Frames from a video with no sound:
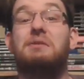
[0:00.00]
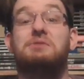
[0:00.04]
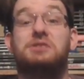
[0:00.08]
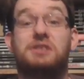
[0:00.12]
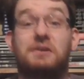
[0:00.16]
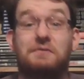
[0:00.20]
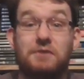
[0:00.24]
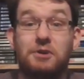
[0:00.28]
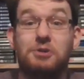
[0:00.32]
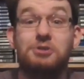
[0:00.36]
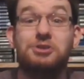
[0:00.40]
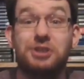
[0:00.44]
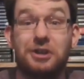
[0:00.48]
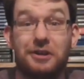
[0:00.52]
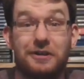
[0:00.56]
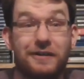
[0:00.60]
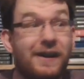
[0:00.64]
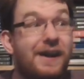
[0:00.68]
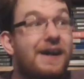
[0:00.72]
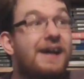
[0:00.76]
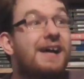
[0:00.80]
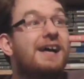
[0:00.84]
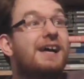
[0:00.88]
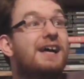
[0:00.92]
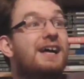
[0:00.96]
stick was the
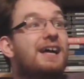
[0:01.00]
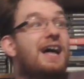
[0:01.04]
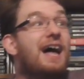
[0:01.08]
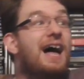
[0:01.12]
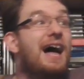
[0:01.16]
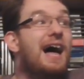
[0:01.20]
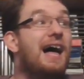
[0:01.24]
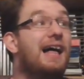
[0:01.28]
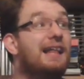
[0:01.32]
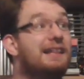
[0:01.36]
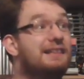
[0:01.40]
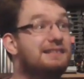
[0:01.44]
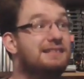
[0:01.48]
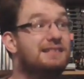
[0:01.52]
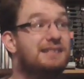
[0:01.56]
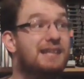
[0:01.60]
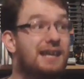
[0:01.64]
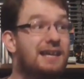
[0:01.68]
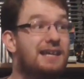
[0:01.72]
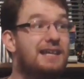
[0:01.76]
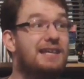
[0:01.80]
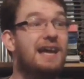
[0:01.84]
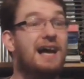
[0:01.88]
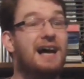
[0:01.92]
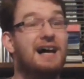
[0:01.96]
future! And
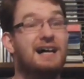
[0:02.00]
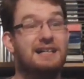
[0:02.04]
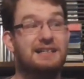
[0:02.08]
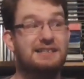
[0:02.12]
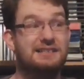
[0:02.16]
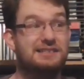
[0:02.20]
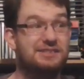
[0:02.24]
yeah,